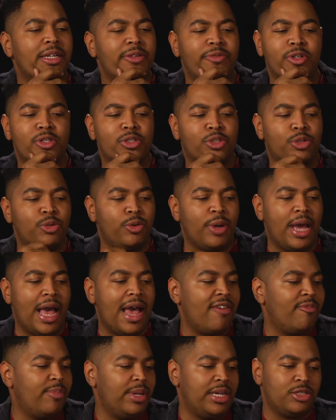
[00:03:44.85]
individuals who
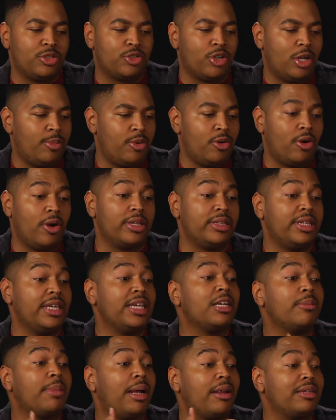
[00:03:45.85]
have been in trouble or are
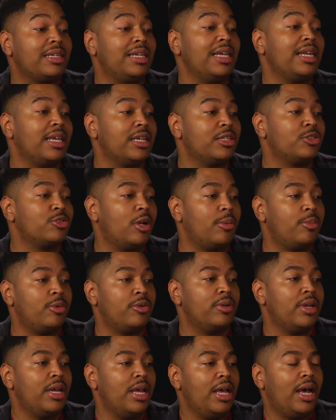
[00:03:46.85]
thinking about getting in
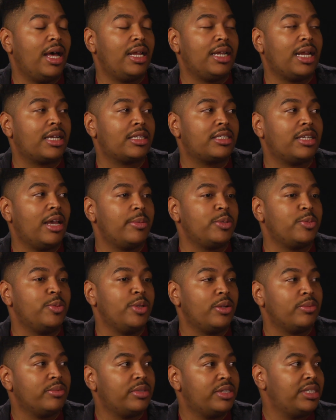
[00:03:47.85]
trouble, a lot of times
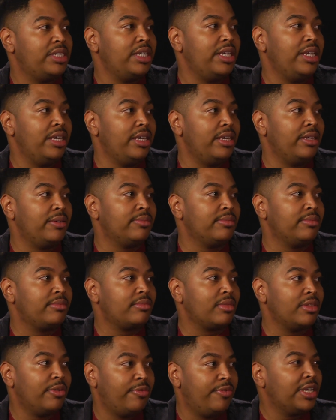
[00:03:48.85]
we don't see
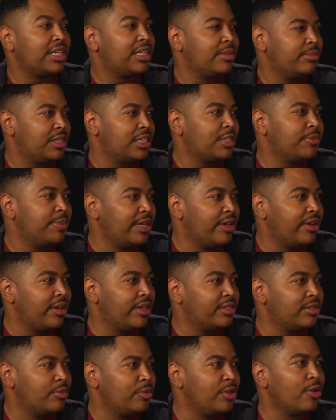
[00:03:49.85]
the victim's
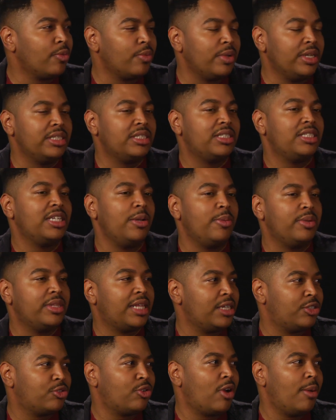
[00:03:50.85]
experience. We don't really see what
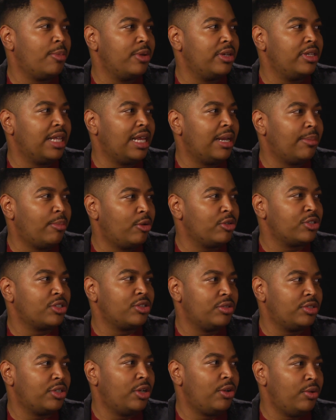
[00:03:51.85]
that trauma and that
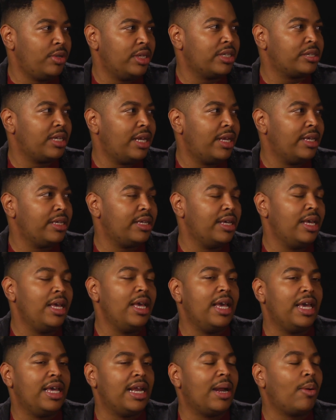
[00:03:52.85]
emotional toll looks like,
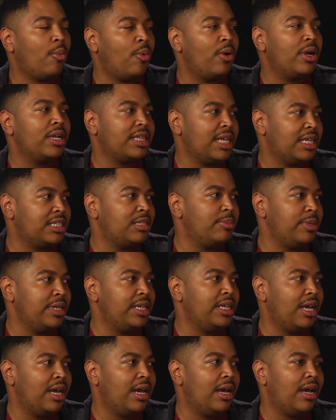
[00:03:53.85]
and I wanted that to
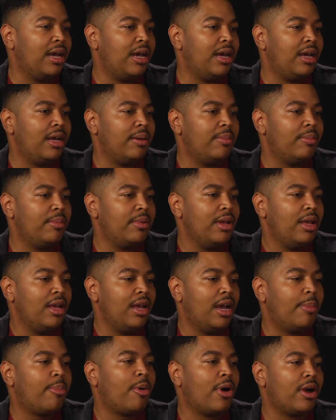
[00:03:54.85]
be
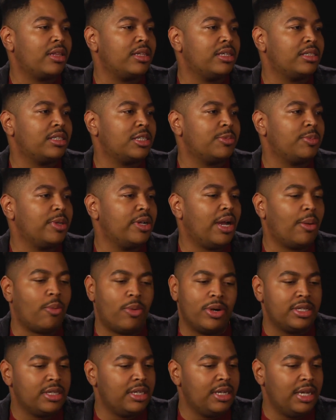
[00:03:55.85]
a part of this experience. I
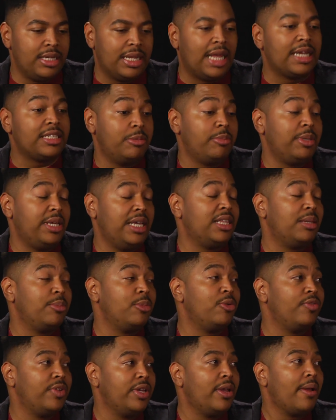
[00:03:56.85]
wanted that to be in the
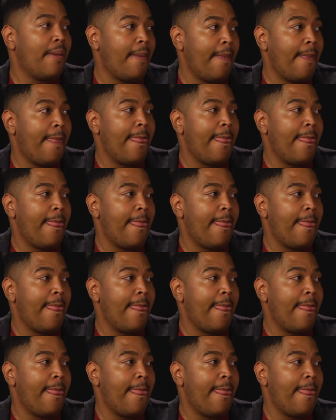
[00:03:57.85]
movie.